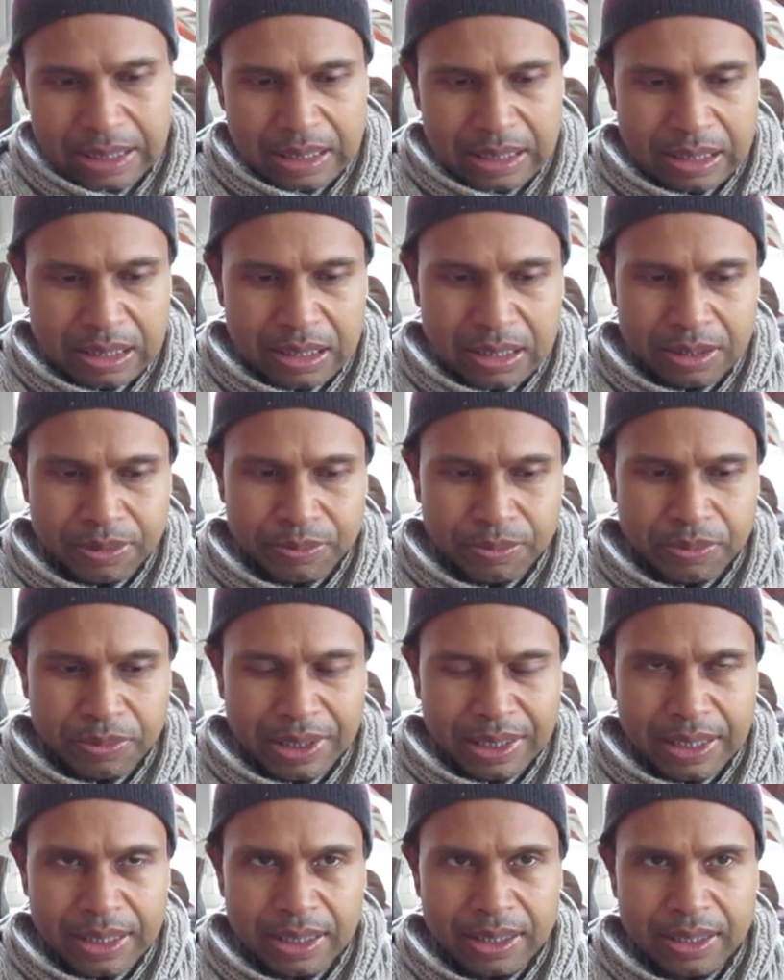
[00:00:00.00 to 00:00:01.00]
Uh,
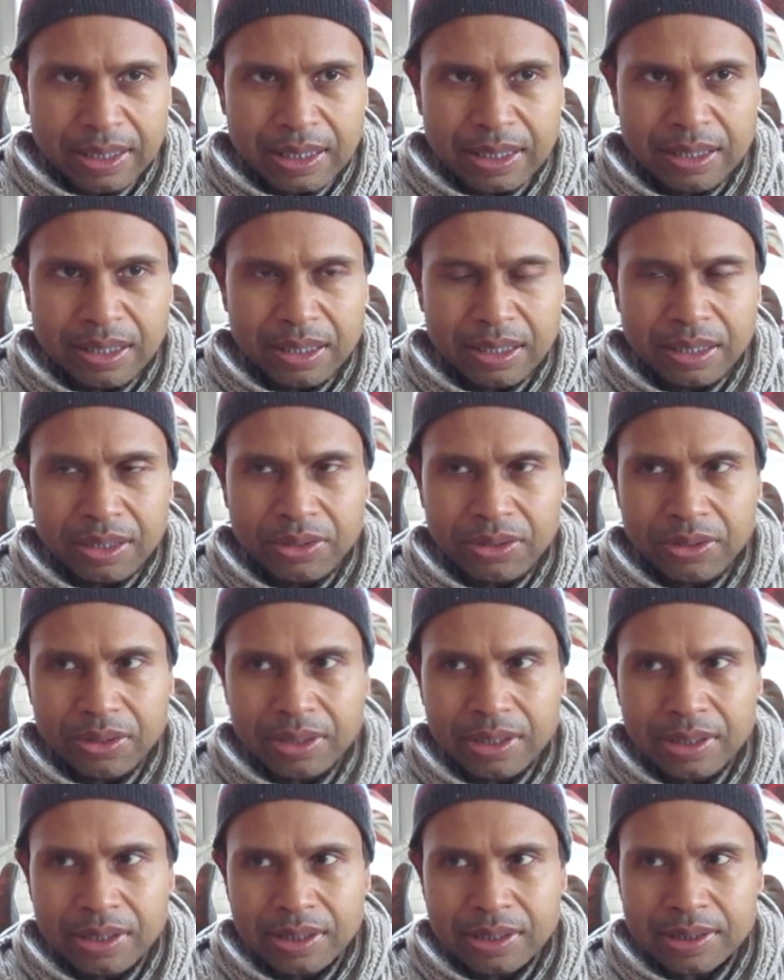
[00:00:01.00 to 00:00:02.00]
and then
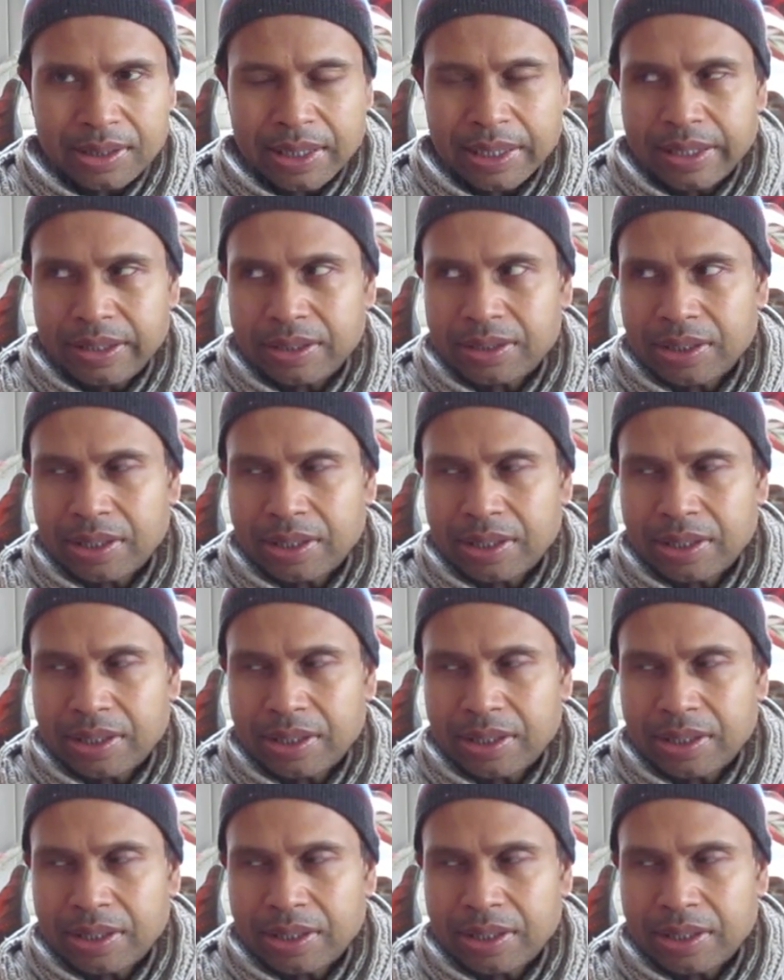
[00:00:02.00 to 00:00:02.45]
it's getting